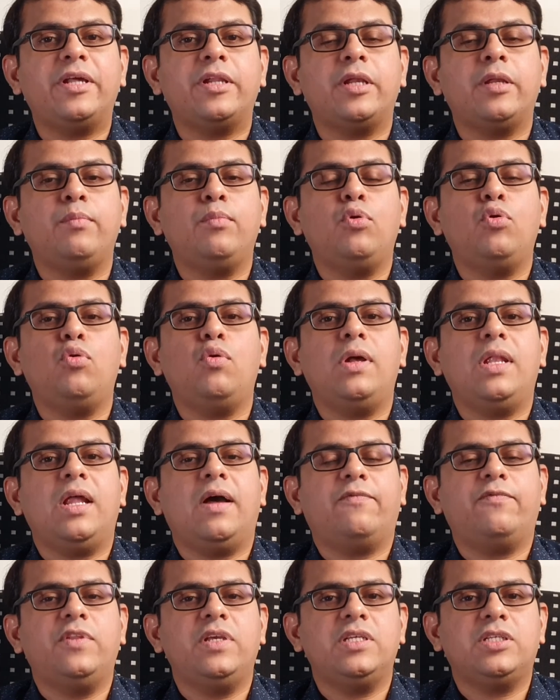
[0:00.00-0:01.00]
removal
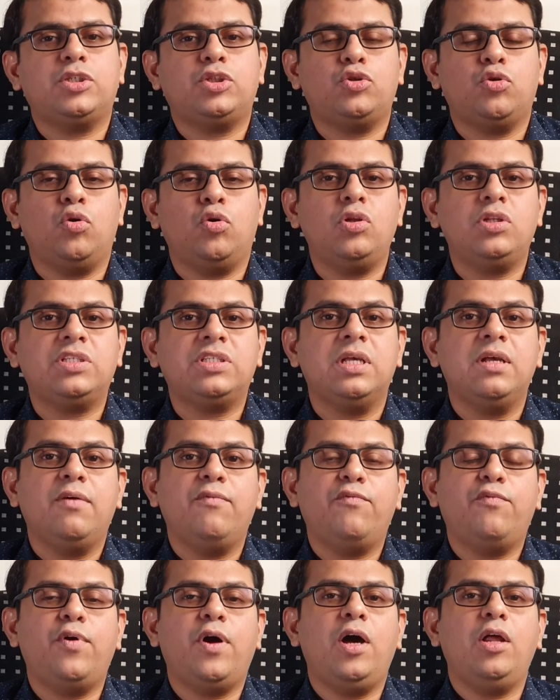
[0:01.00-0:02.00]
of these stones
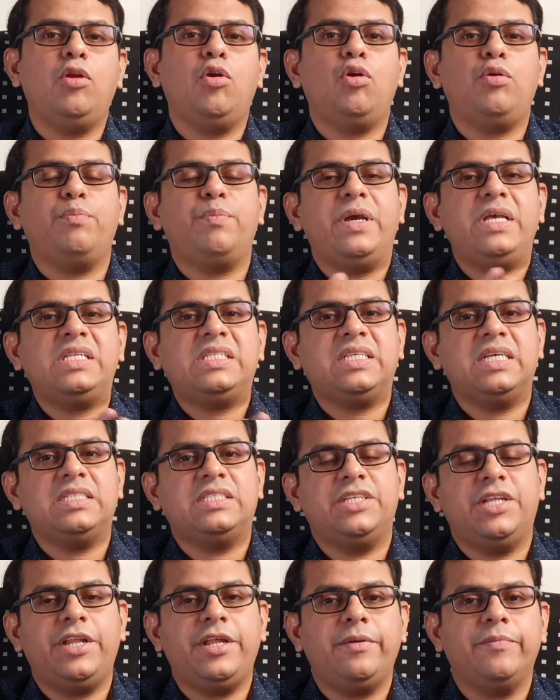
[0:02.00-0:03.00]
followed by
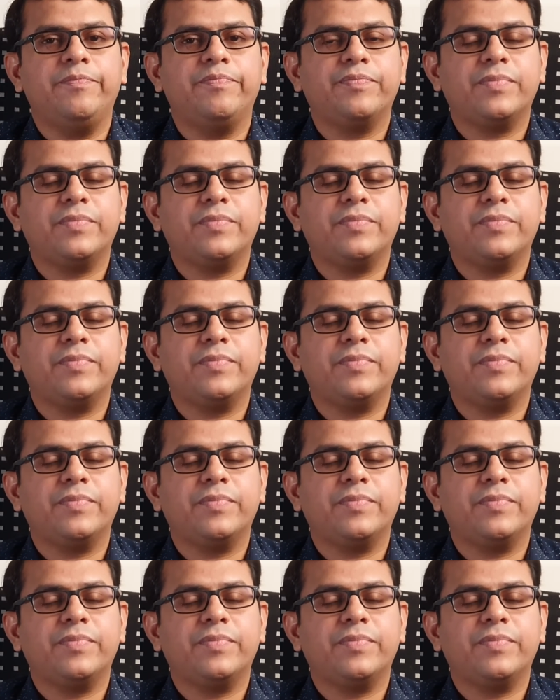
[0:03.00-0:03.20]
surgery.